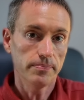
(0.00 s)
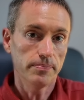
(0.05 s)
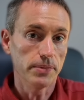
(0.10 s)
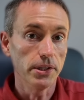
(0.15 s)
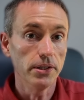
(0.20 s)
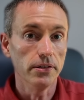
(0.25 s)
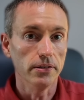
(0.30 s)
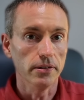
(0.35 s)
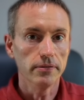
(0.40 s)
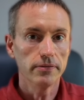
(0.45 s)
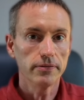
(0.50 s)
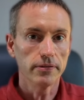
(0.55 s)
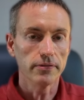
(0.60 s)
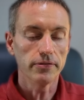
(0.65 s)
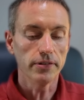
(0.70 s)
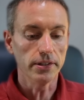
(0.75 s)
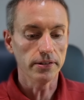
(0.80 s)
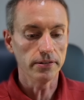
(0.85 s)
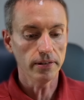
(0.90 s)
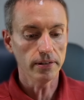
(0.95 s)
you, for
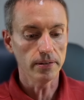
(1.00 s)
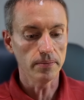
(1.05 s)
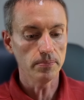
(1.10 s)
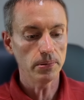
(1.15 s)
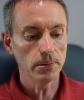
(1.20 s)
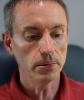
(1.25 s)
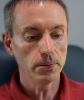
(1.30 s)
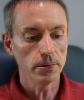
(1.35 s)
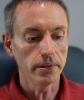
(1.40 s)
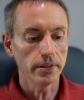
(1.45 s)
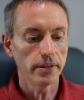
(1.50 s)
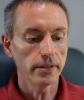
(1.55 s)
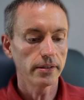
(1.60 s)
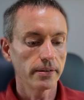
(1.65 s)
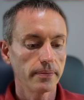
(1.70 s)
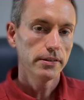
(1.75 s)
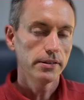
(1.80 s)
federal employees.